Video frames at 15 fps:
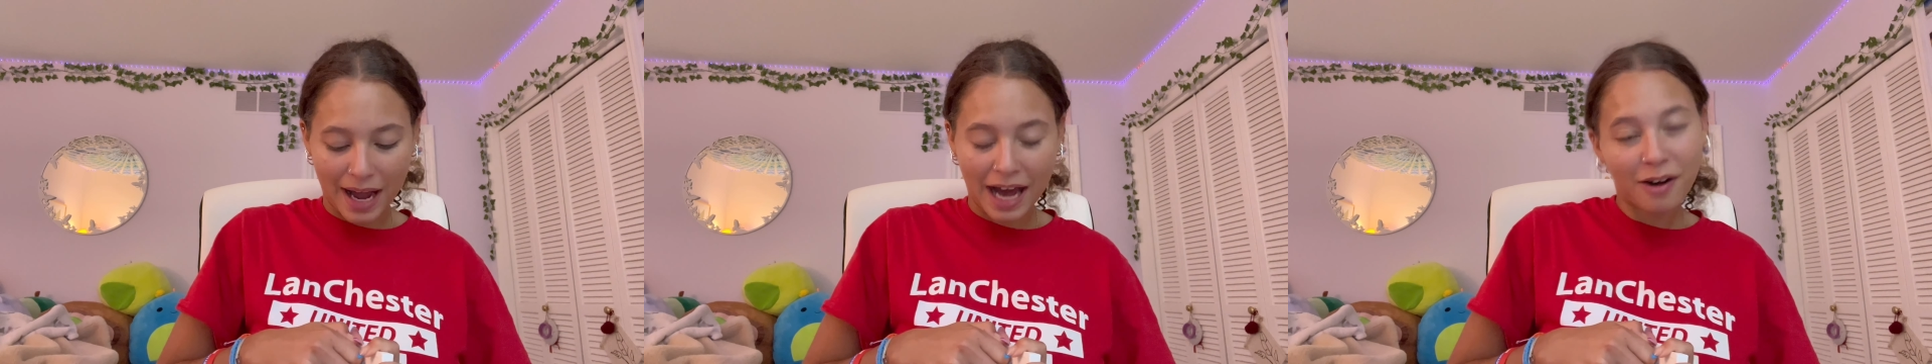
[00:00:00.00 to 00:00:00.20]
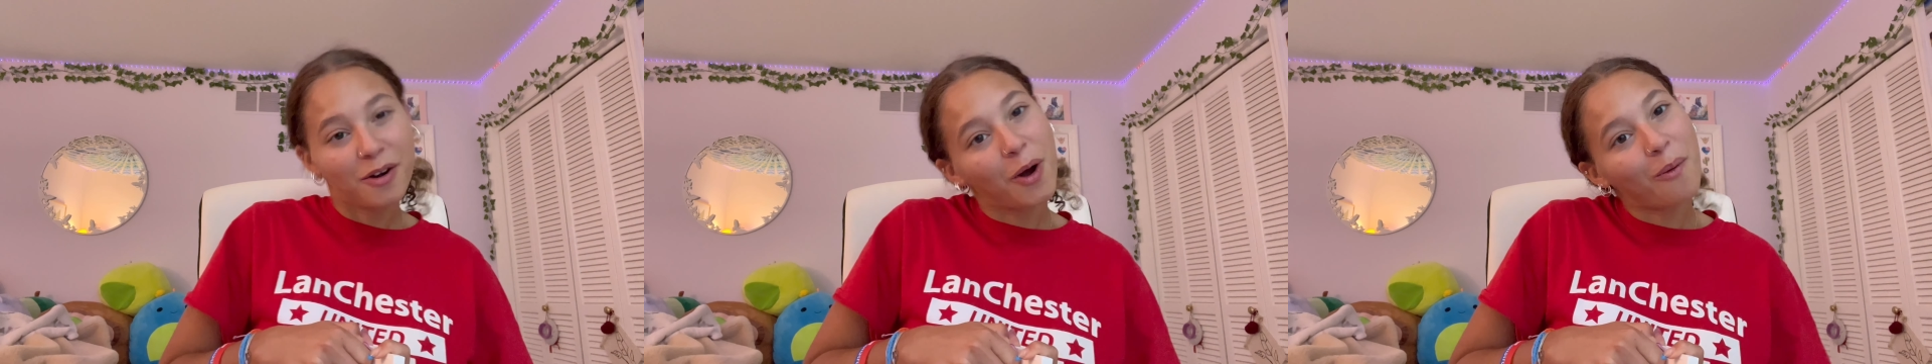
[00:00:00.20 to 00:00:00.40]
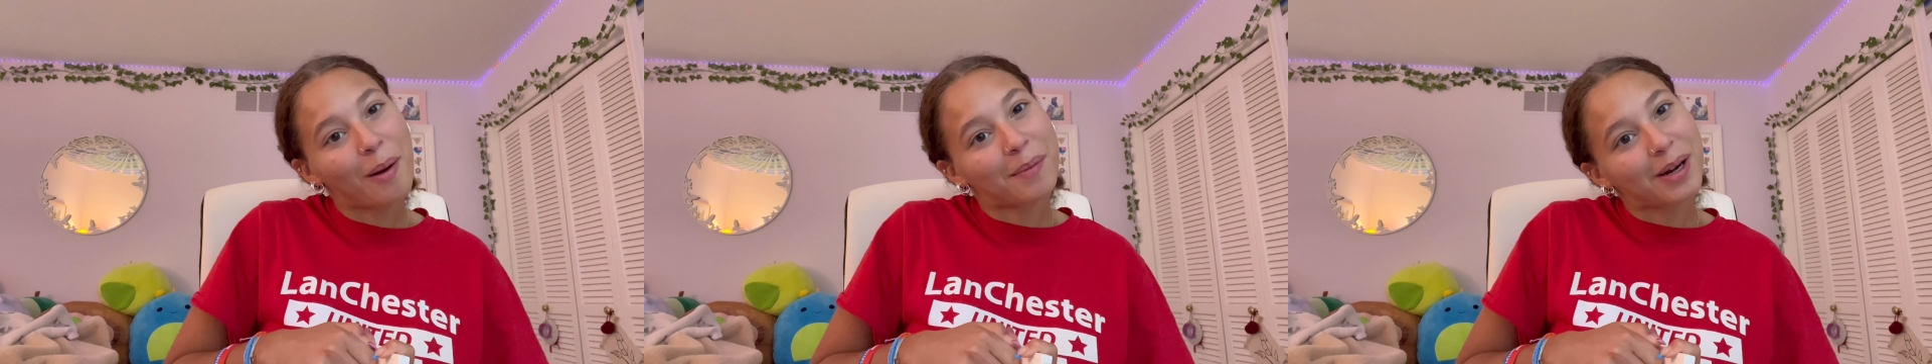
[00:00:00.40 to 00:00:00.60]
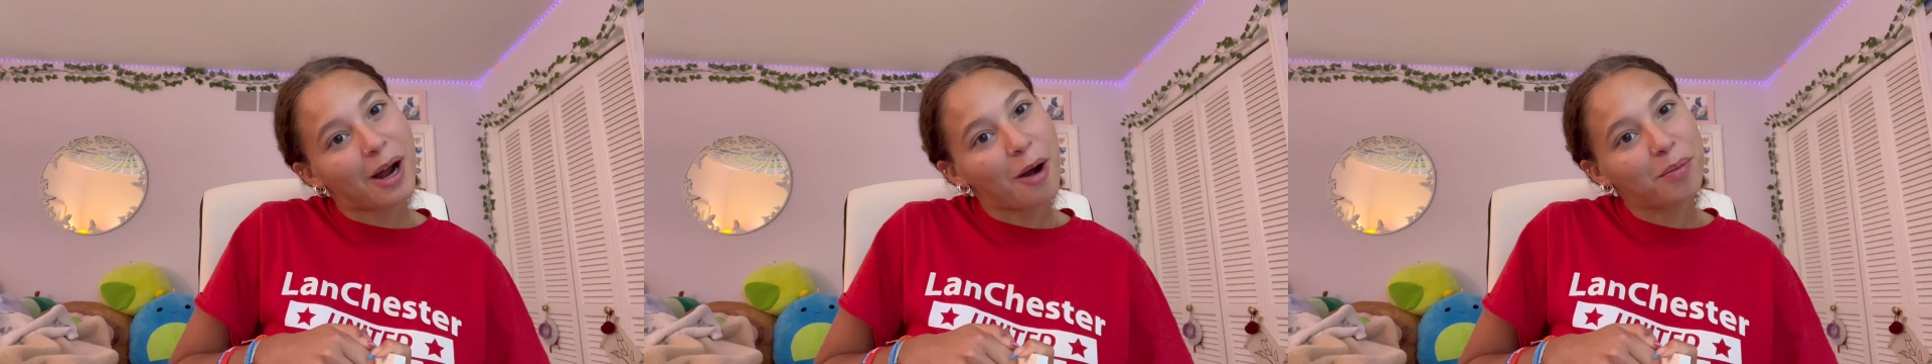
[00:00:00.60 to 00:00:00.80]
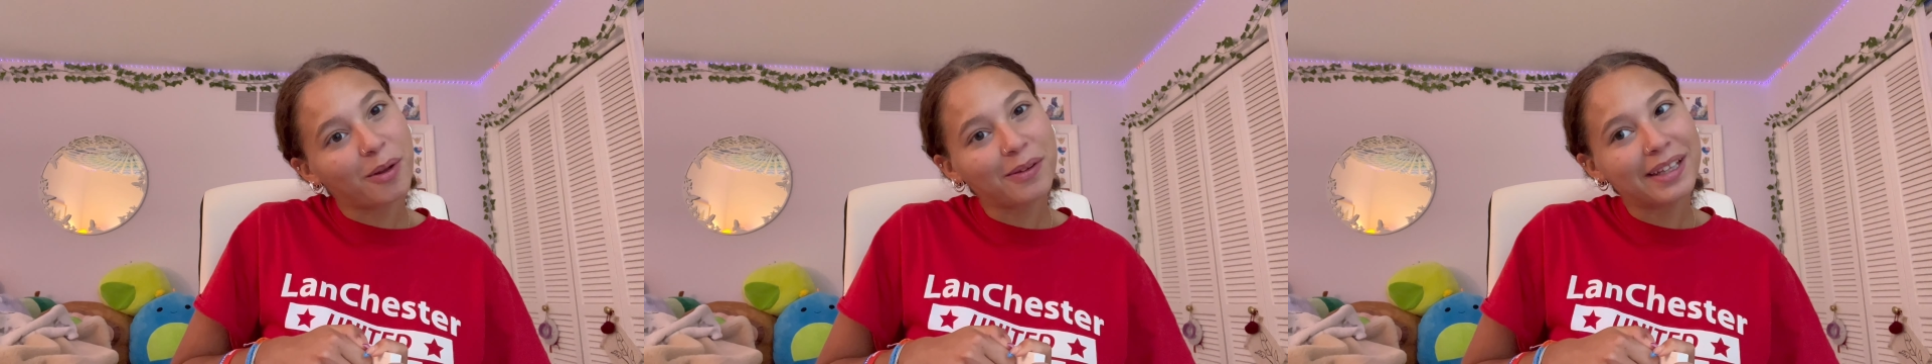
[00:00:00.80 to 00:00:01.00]
I don't know when I'm
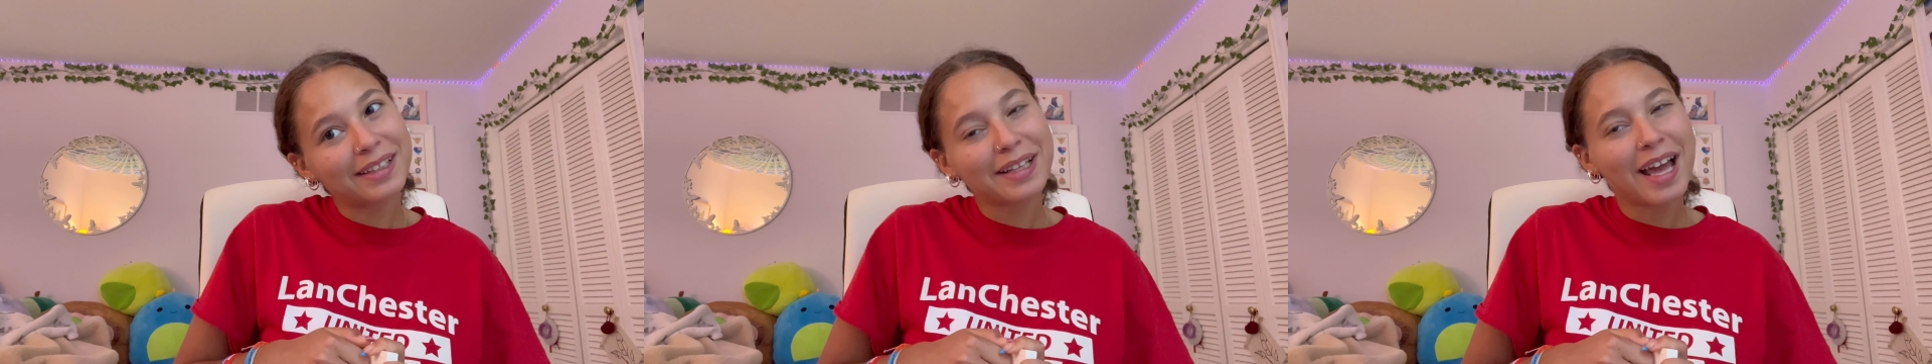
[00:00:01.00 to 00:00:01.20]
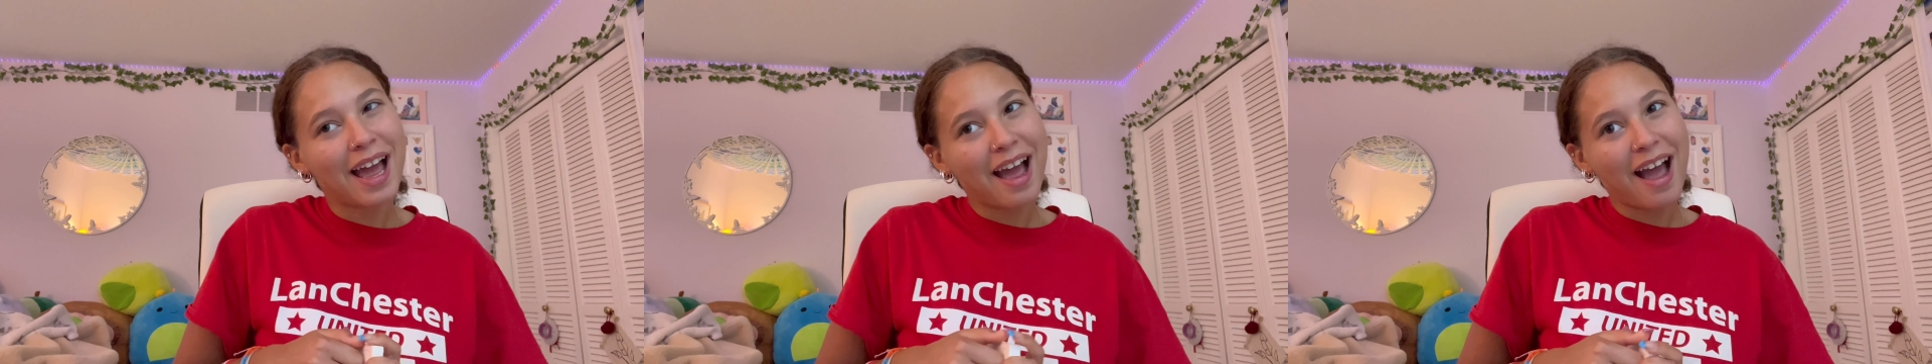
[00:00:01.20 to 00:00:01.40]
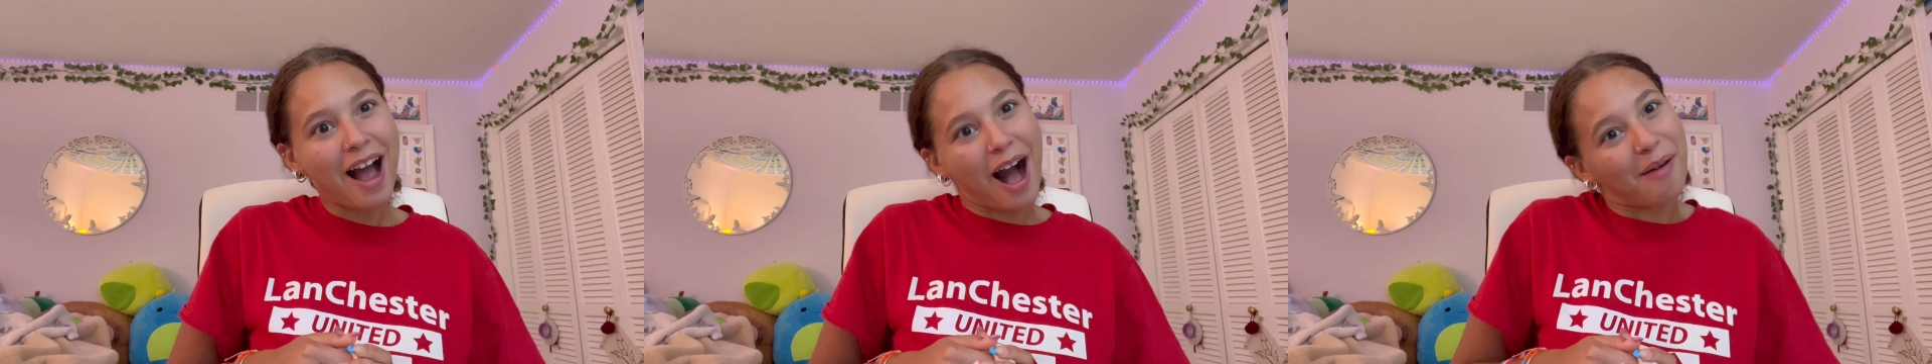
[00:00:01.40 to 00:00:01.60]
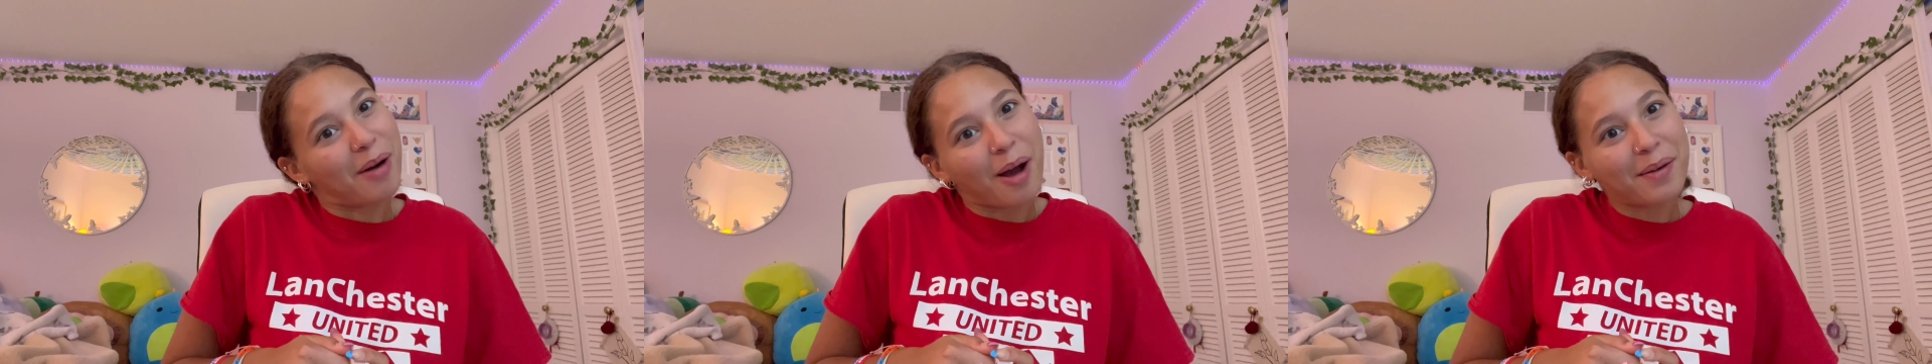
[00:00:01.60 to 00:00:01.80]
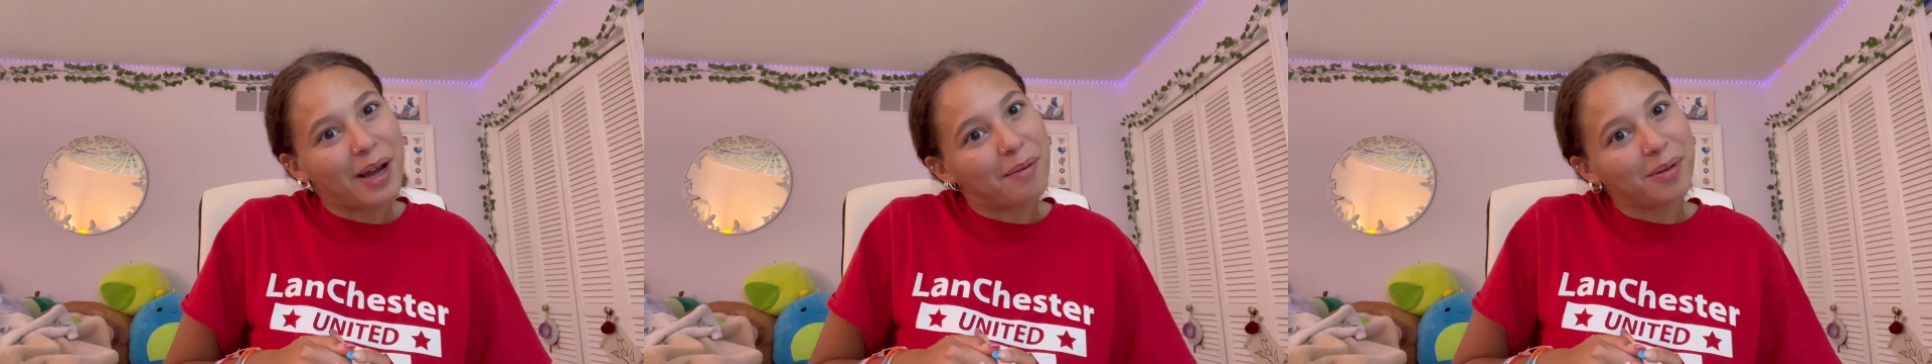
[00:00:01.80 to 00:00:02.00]
gonna upload this. I'll
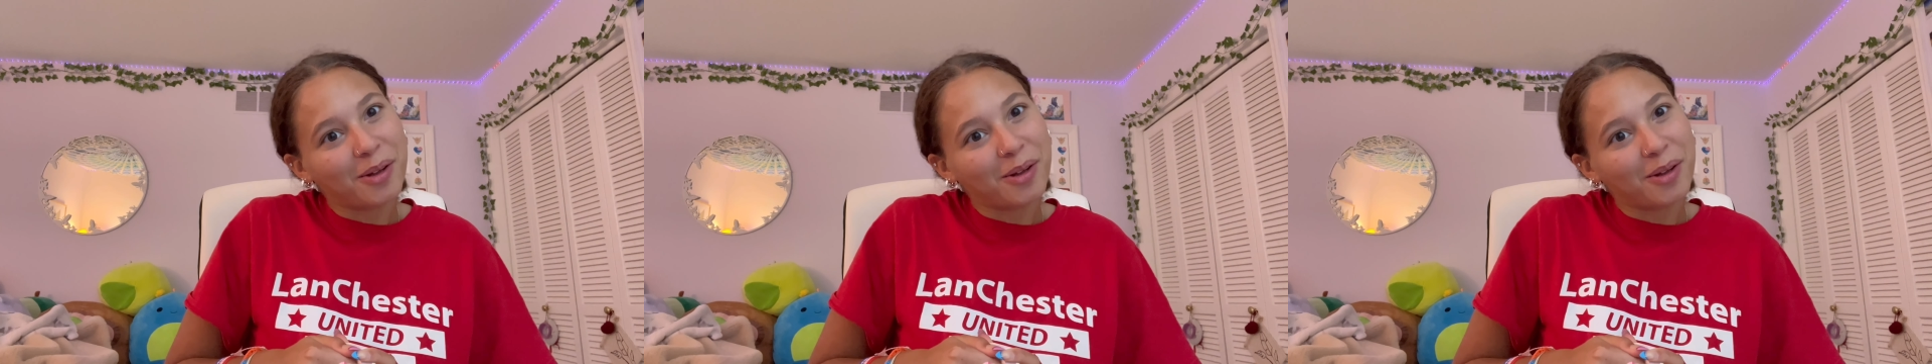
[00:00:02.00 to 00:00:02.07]
probably